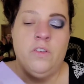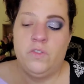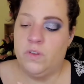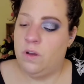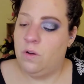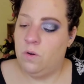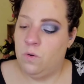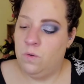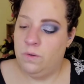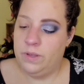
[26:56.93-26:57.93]

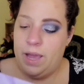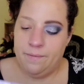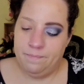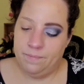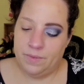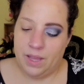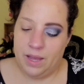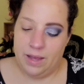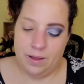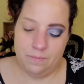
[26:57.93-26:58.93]
So yeah,
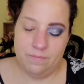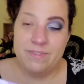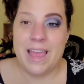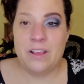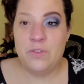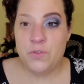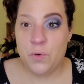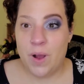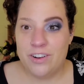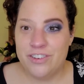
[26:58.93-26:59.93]
thanks for
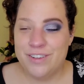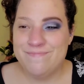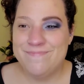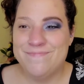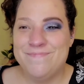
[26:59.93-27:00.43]
watching.